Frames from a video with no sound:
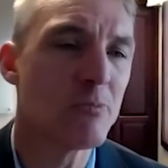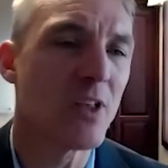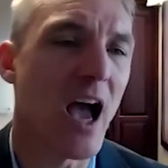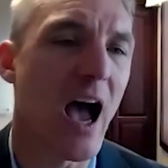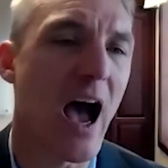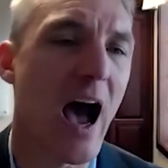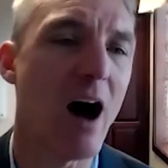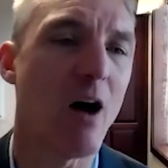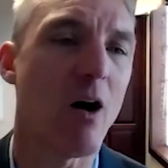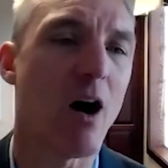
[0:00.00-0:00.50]

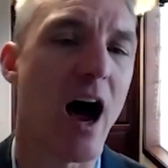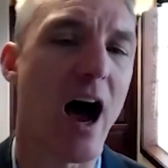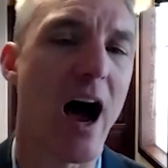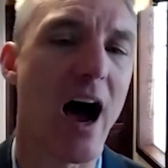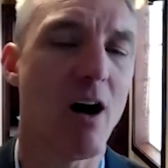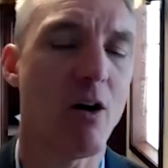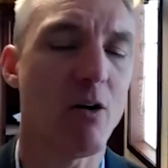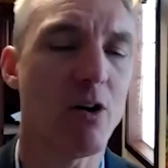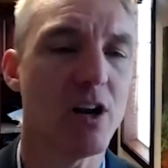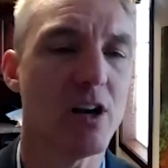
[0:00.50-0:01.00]

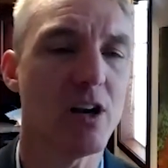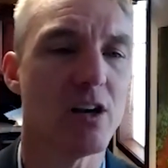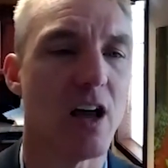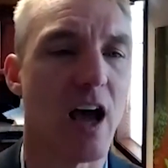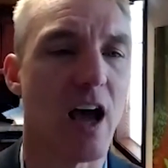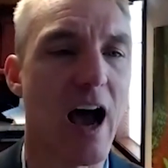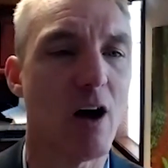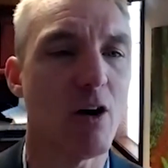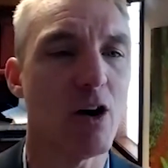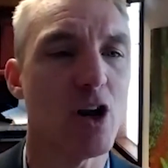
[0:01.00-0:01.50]
How
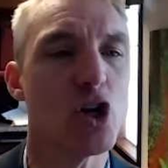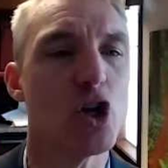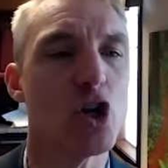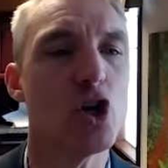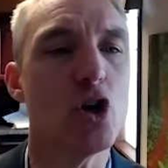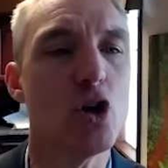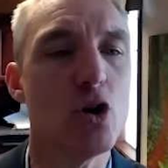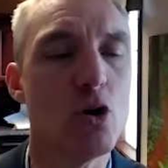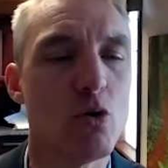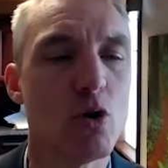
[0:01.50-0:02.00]
did
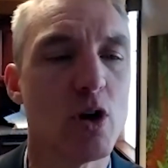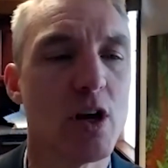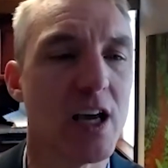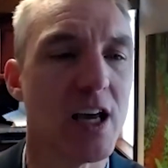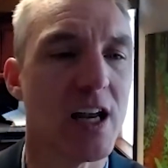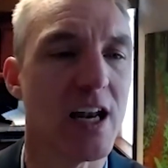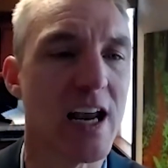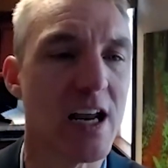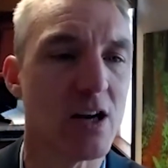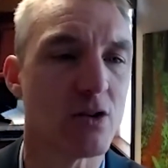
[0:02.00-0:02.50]
you
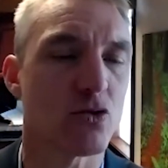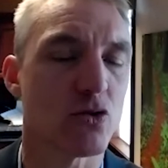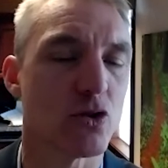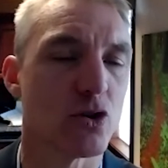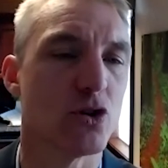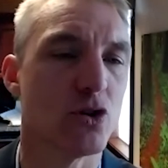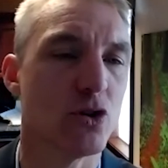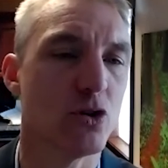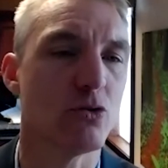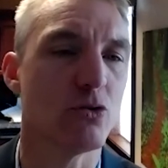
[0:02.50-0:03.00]
get
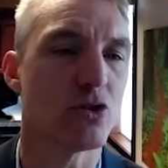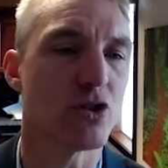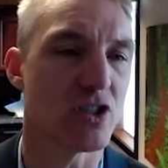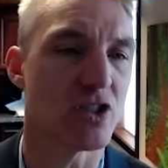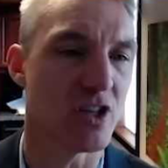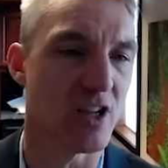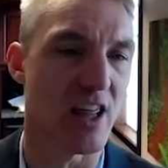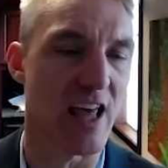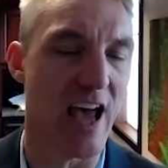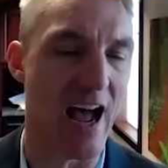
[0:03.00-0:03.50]
introduced
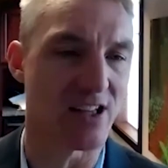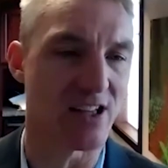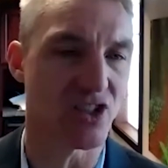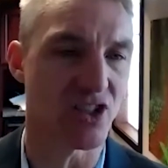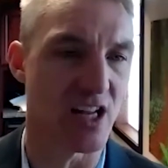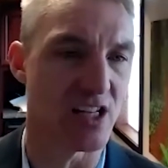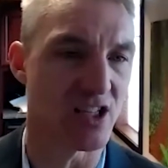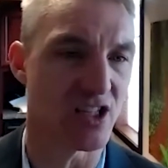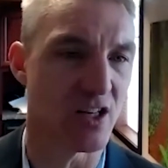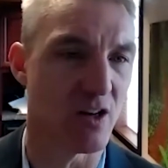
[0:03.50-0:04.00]
to that
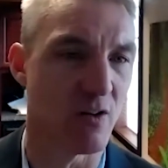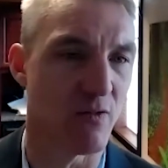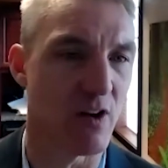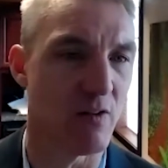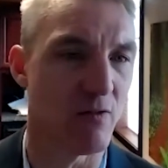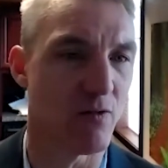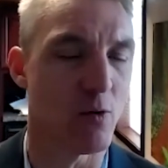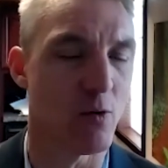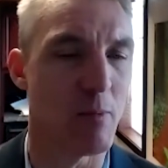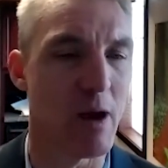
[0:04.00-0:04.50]
sensitive
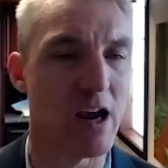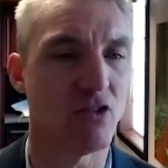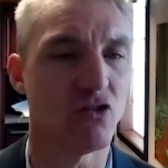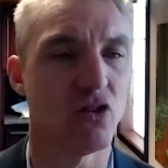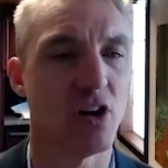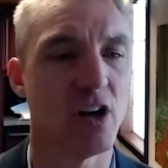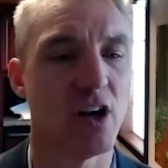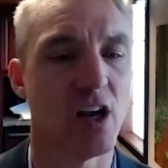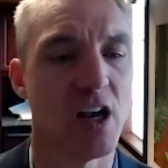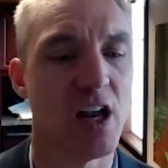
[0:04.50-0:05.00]

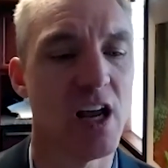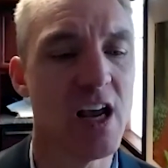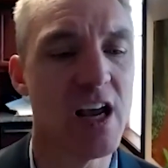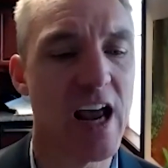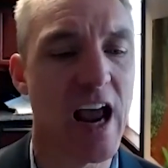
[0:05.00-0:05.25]
information,